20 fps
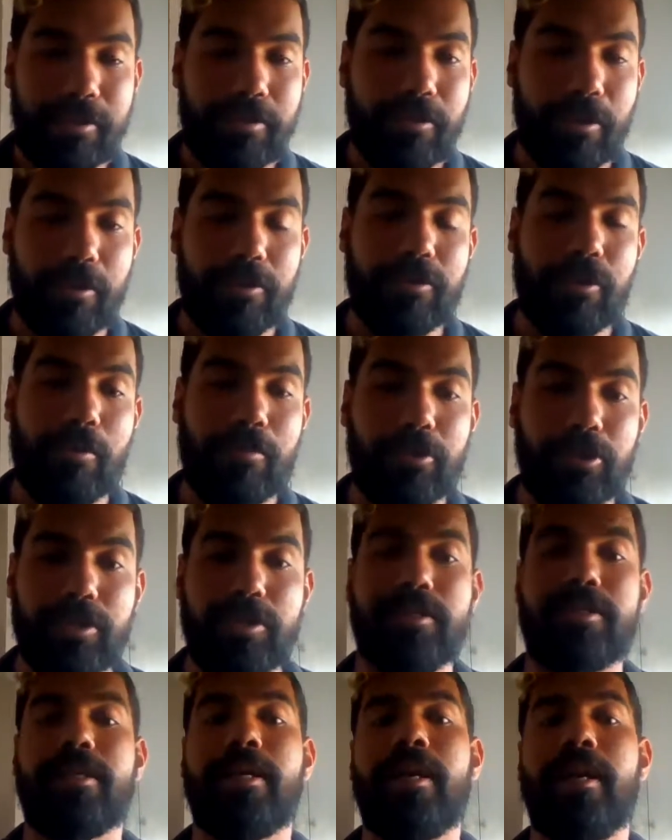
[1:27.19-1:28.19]
those
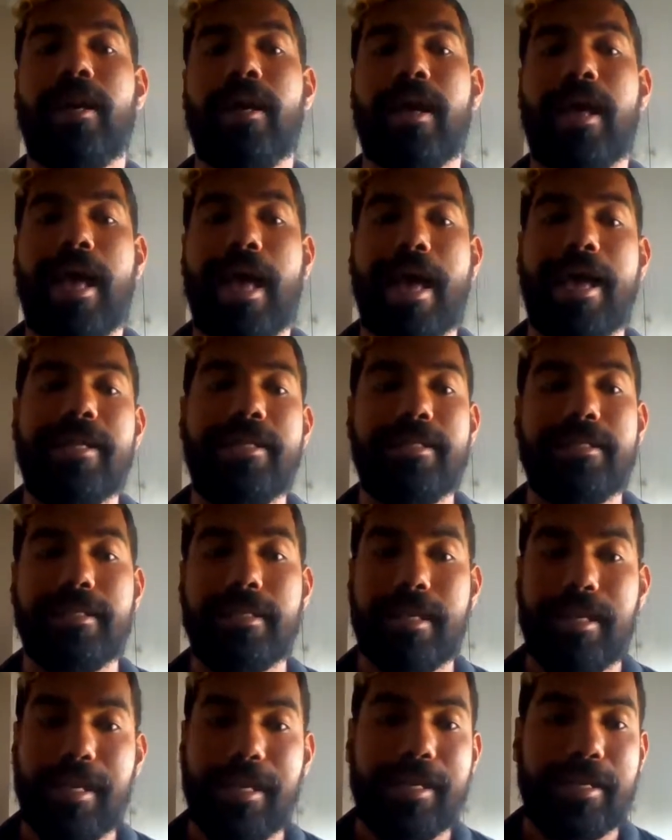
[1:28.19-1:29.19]
options and
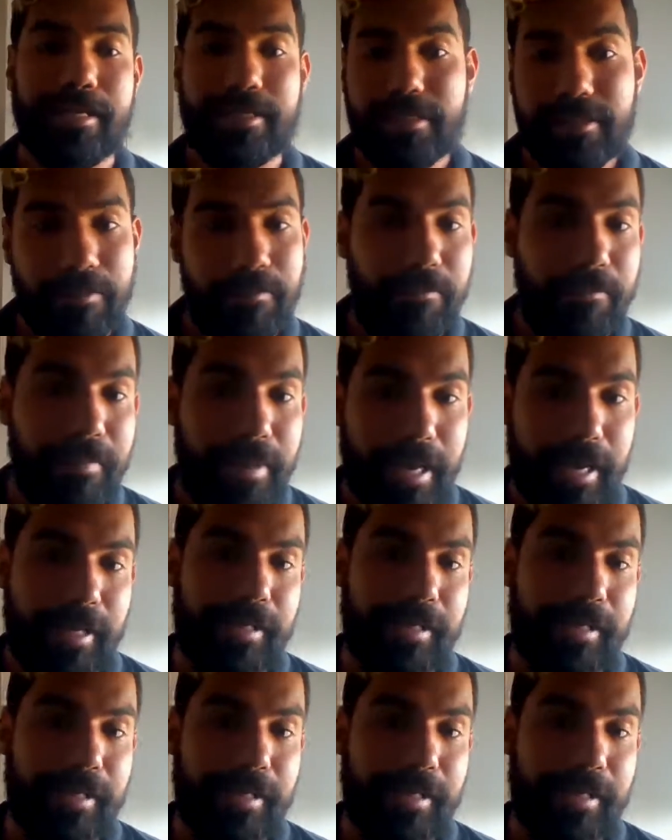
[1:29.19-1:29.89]
click submit.